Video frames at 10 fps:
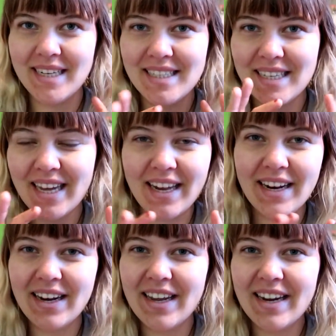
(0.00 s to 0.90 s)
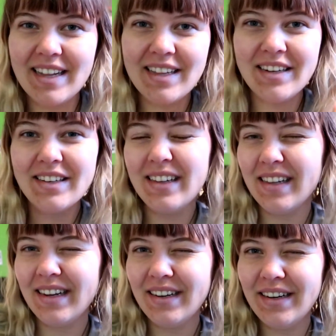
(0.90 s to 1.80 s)
It's getting a little
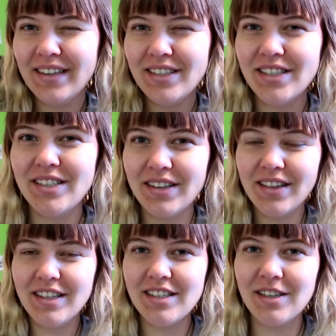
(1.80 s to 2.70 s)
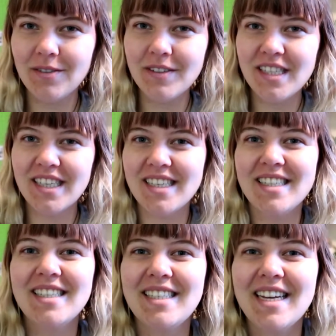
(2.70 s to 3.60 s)
cluttered just on the
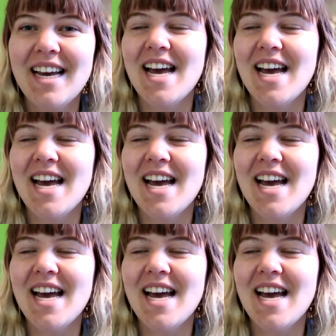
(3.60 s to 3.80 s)
surfaces,